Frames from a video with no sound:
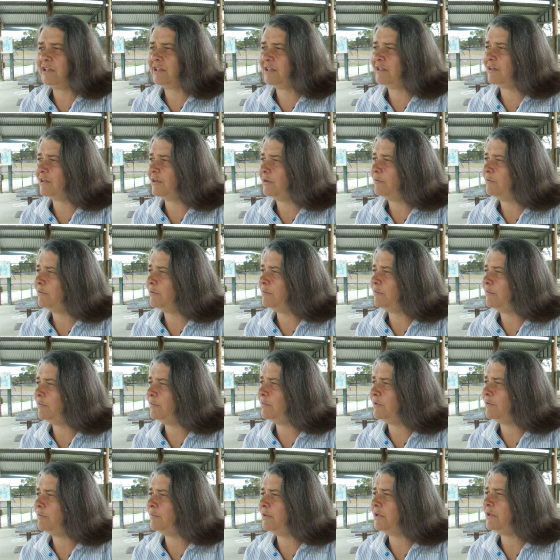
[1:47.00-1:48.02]
You know, when,
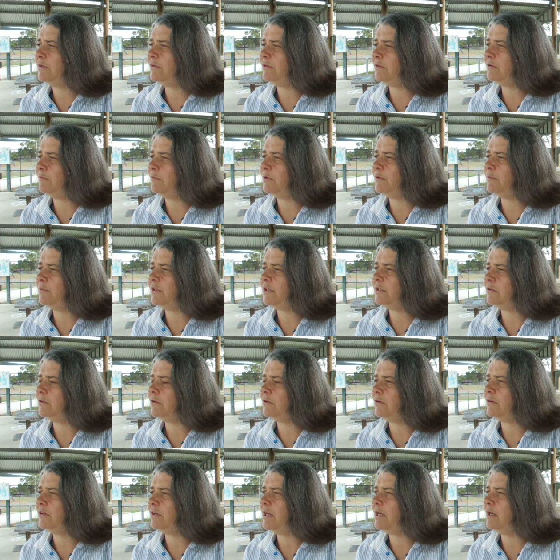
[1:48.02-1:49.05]
when we when we
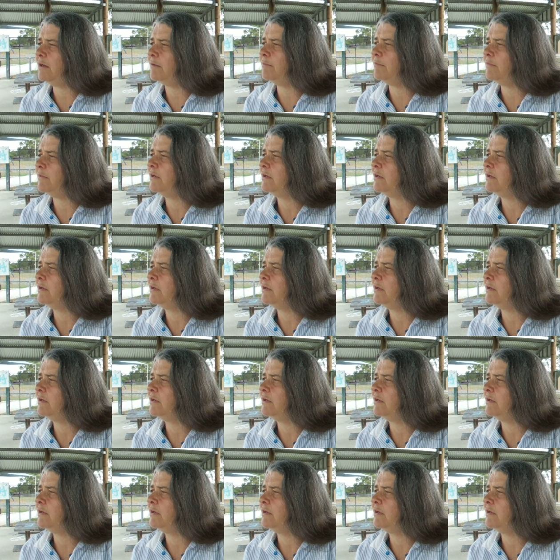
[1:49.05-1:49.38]
turned up,